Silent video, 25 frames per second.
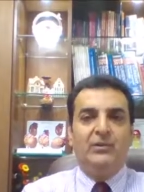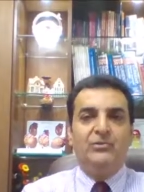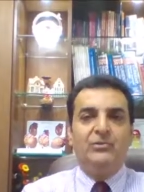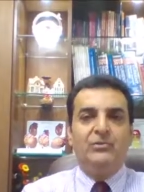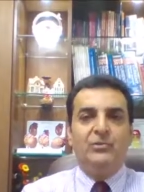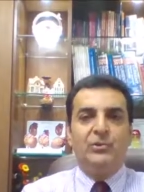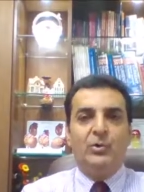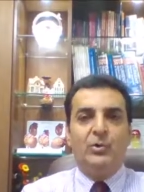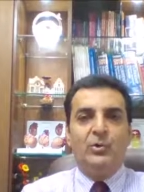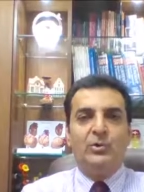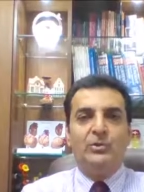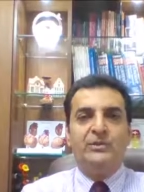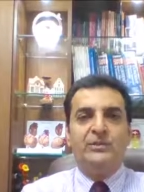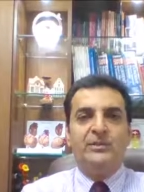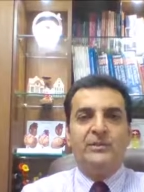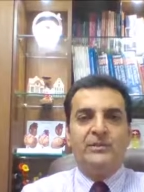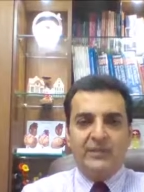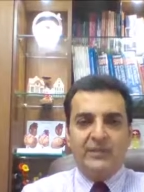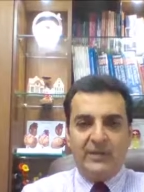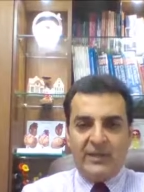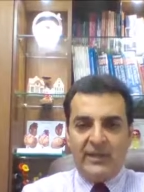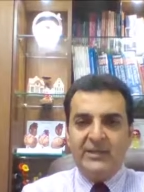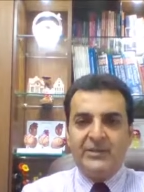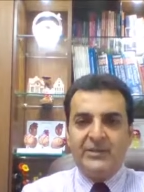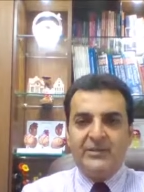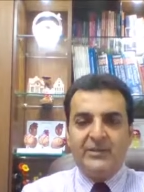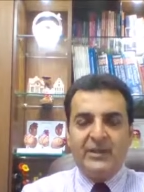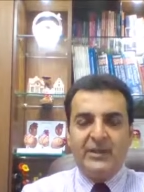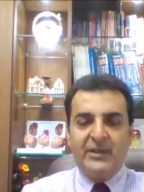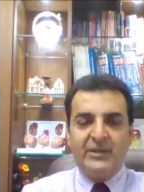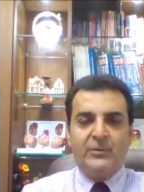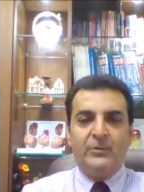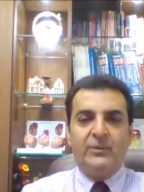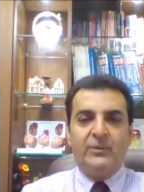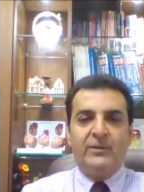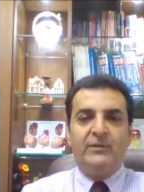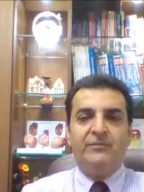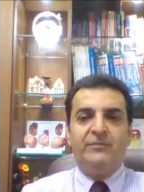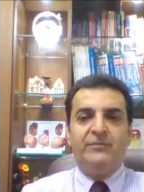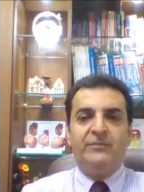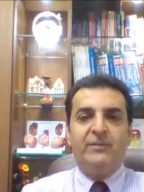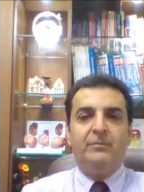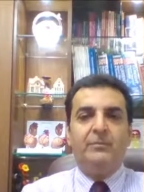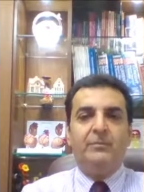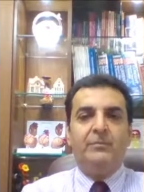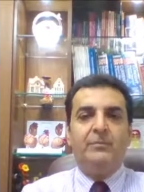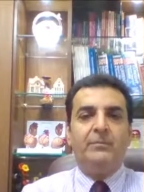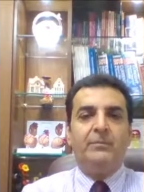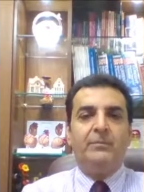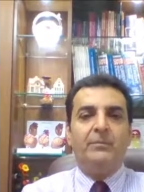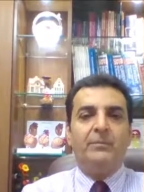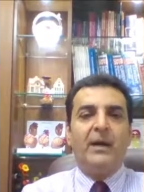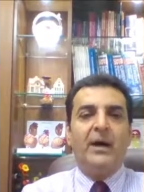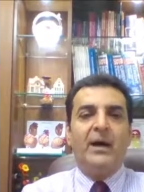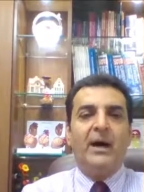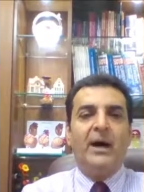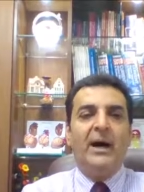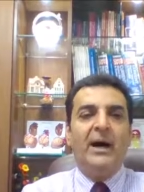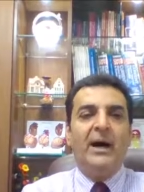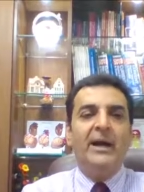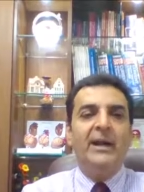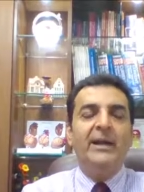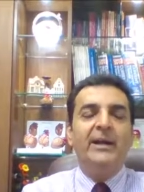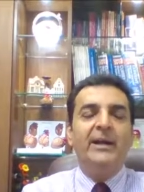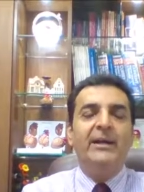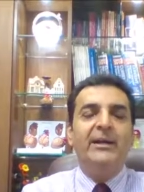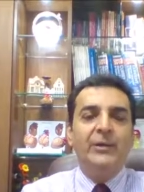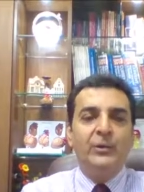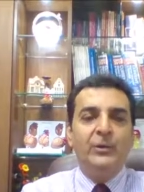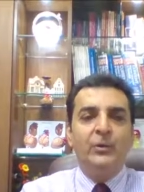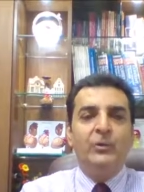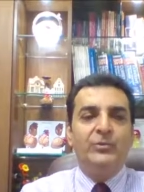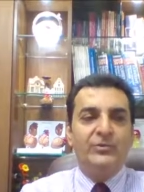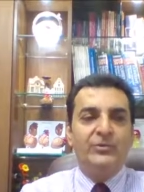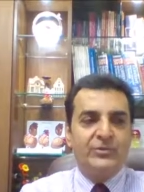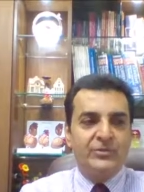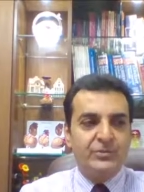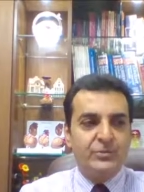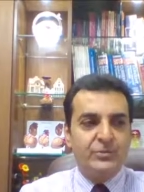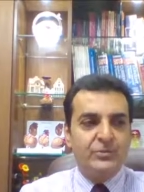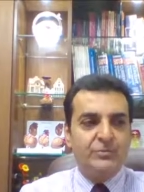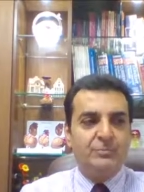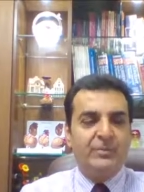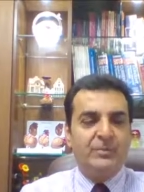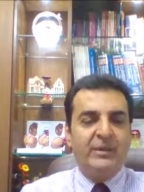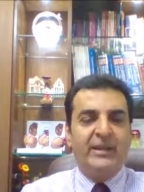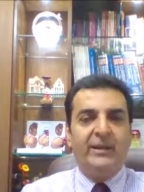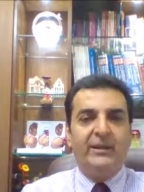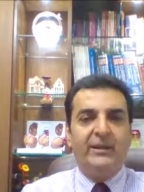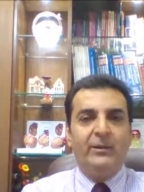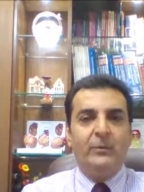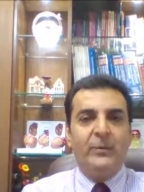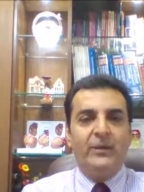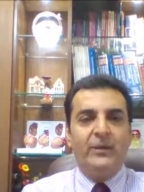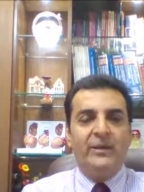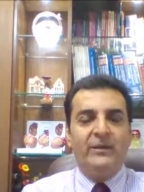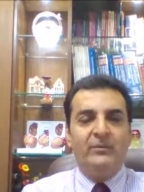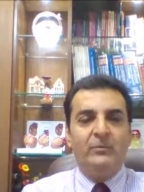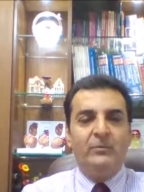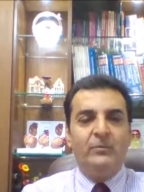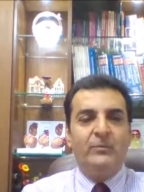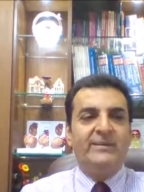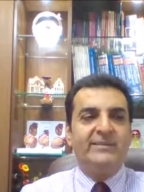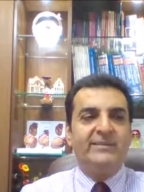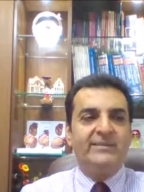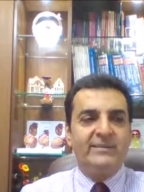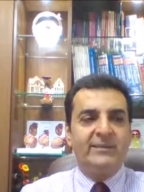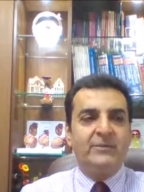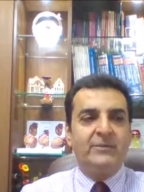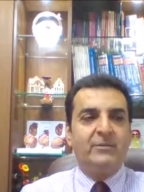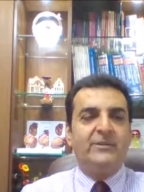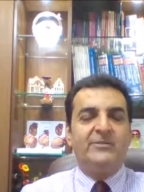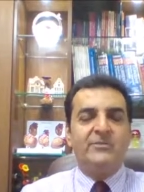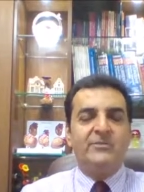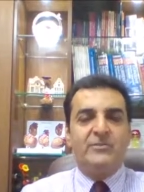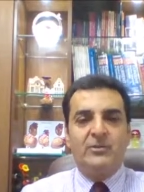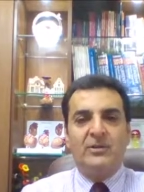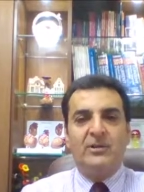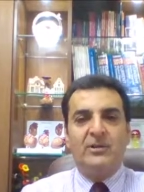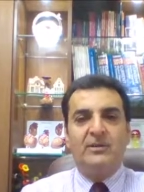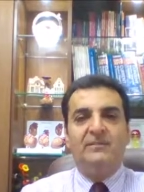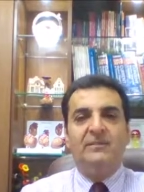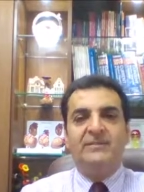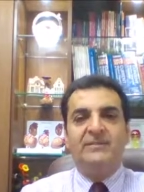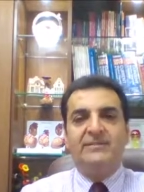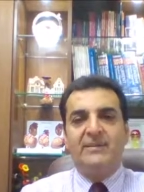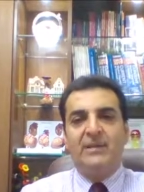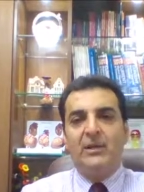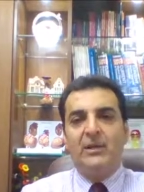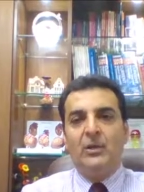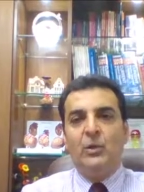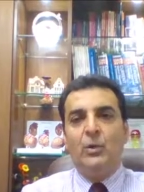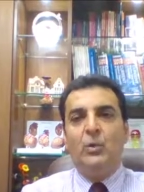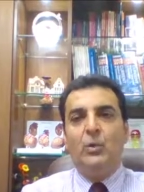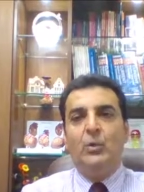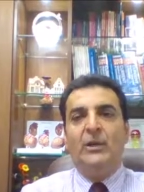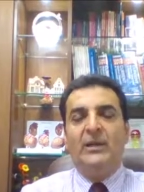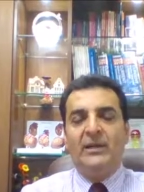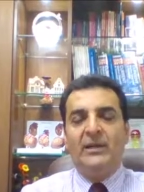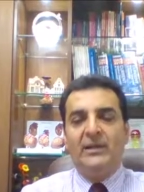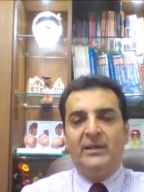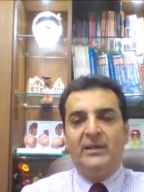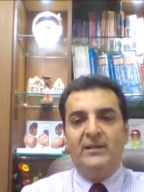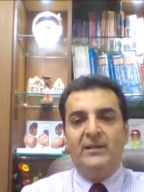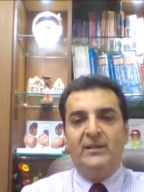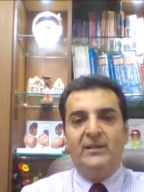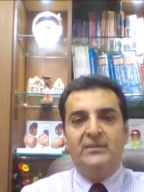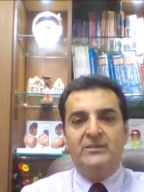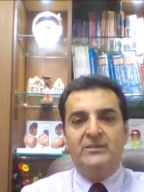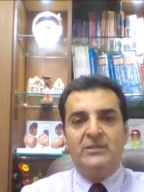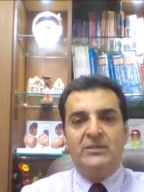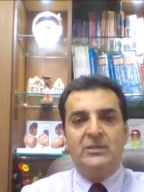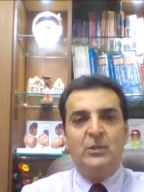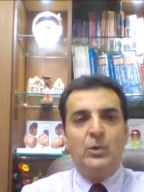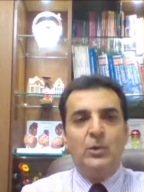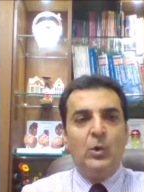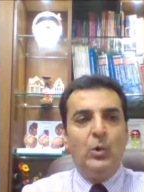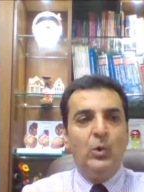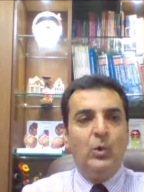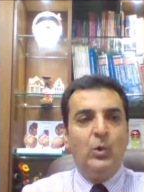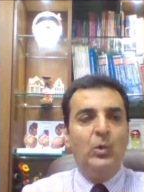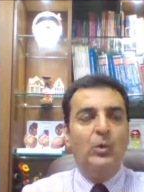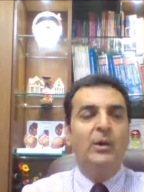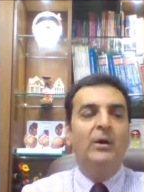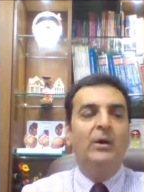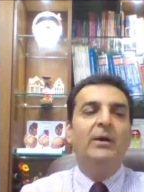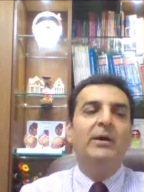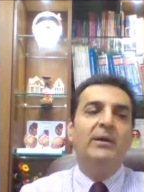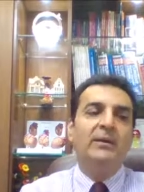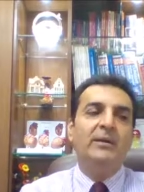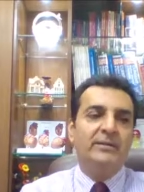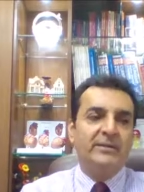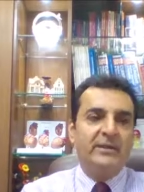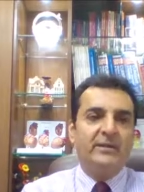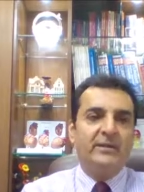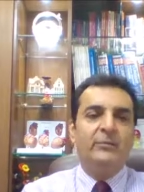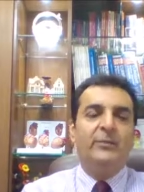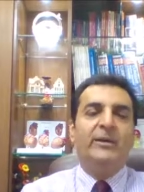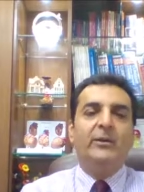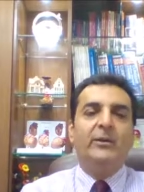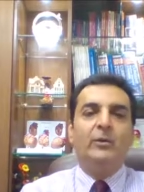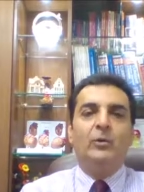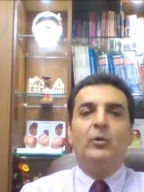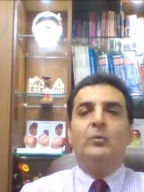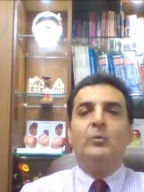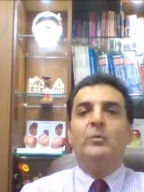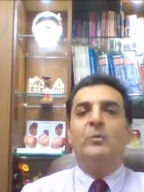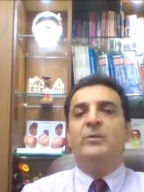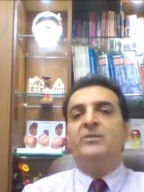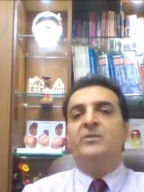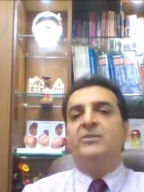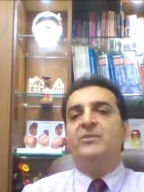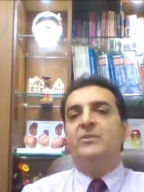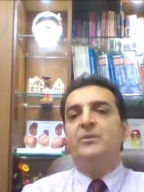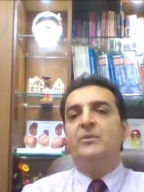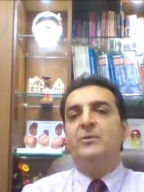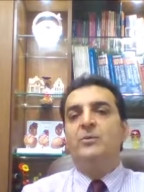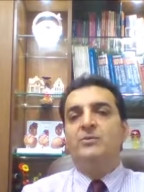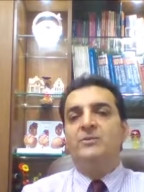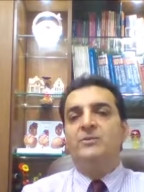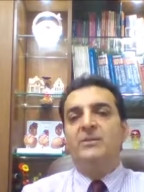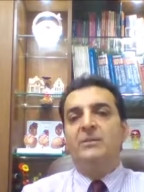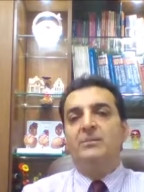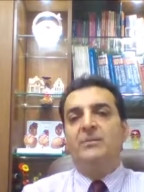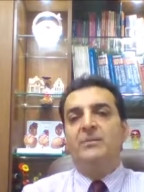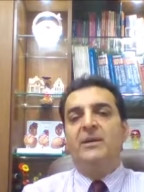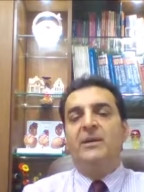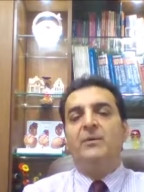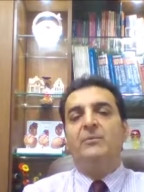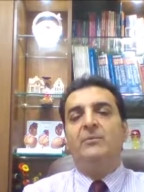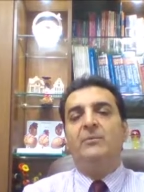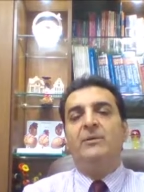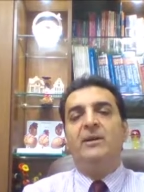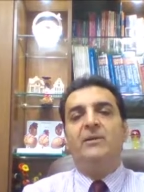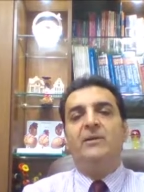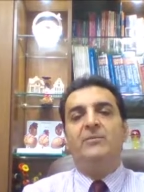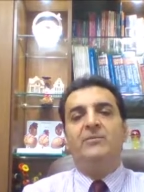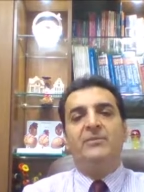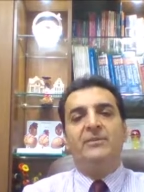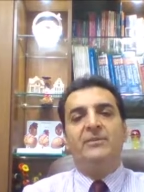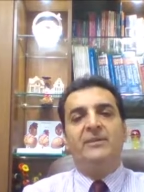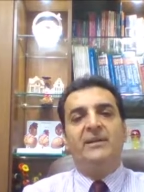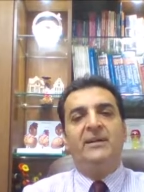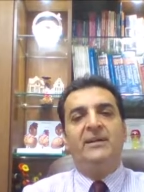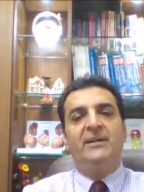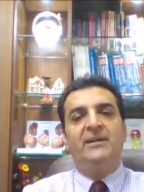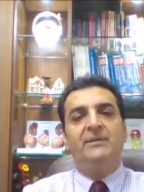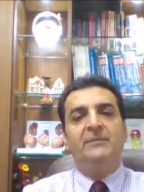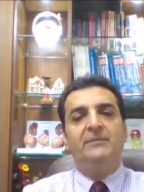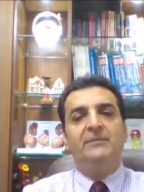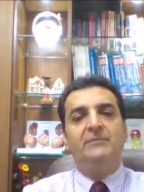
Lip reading: So I try to give them higher dose to begin with. Once the cholesterol levels are low, LDL is low, then we can always reduce them down after that.